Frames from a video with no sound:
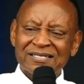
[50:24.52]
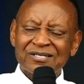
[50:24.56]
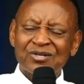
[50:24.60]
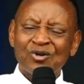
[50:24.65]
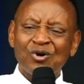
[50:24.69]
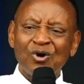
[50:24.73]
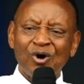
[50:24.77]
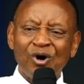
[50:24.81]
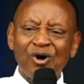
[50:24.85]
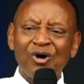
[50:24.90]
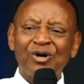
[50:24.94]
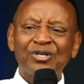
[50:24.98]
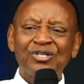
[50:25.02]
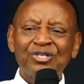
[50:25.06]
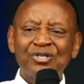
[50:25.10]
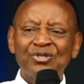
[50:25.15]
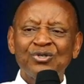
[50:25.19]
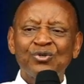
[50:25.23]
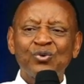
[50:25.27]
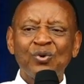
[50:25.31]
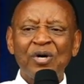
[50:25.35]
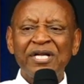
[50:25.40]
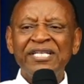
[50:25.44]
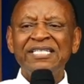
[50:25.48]
God
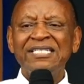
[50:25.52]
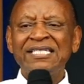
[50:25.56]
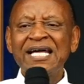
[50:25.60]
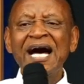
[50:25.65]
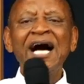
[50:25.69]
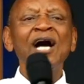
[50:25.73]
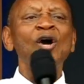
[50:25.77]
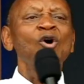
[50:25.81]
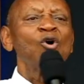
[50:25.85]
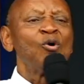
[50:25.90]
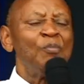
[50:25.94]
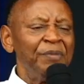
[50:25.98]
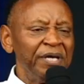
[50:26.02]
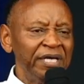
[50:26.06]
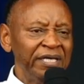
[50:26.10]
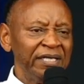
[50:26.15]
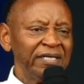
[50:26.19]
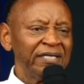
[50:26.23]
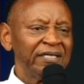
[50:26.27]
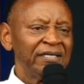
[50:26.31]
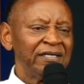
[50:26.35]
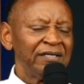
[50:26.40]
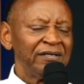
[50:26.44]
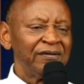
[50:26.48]
to untangle me
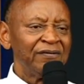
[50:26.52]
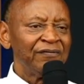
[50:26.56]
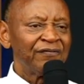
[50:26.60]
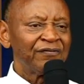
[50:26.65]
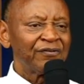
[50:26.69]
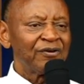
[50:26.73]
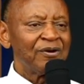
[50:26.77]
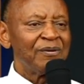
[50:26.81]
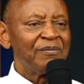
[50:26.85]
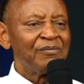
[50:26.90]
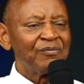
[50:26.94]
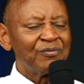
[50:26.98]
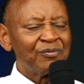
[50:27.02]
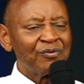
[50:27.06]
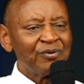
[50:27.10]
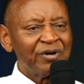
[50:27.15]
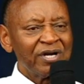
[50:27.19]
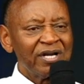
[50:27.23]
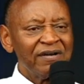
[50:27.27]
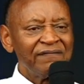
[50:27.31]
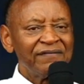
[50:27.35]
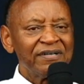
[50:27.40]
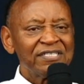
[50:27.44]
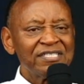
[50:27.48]
from
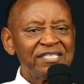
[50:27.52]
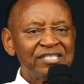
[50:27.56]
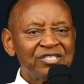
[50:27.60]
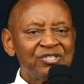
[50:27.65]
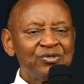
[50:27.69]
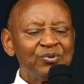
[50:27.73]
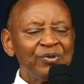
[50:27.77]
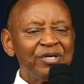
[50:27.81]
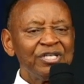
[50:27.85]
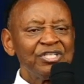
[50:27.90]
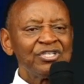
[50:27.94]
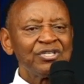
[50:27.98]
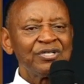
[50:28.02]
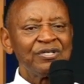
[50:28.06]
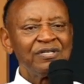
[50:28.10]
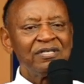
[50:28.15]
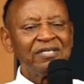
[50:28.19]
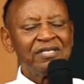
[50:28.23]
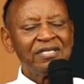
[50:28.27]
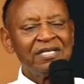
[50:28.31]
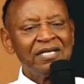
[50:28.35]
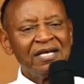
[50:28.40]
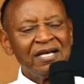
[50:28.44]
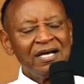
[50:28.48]
whatever
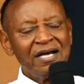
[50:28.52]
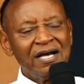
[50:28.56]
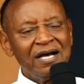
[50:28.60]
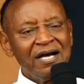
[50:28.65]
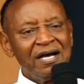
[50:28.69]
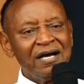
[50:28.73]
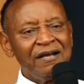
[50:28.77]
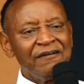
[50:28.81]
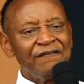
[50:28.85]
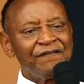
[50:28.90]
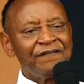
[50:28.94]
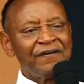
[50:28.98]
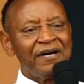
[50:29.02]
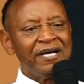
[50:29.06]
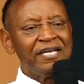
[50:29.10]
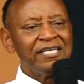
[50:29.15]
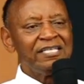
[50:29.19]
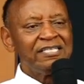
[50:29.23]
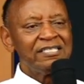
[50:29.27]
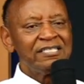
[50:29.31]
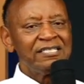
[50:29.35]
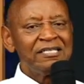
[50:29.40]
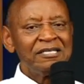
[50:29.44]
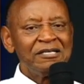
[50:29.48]
situation I
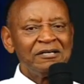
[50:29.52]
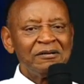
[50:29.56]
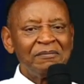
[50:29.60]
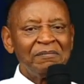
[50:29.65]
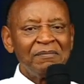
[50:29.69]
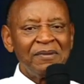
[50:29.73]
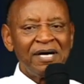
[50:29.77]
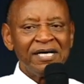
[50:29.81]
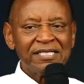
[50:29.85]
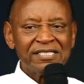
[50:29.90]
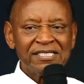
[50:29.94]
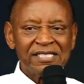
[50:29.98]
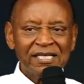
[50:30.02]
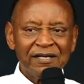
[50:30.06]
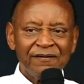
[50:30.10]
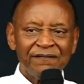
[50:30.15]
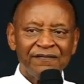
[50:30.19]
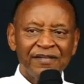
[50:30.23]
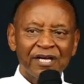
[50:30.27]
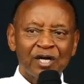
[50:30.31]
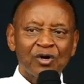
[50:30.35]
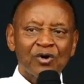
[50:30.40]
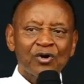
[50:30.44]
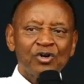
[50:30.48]
find myself.
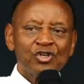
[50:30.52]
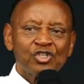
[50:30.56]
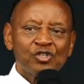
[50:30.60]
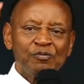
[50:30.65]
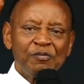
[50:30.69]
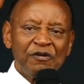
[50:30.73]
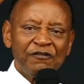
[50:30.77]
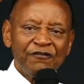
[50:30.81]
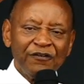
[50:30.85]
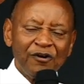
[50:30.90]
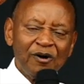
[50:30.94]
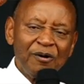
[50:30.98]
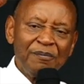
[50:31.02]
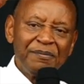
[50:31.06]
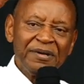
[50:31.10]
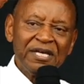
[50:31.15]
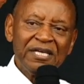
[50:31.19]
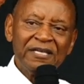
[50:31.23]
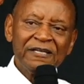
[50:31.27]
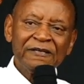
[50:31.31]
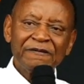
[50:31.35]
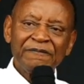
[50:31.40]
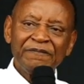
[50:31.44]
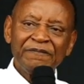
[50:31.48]
The cross before me,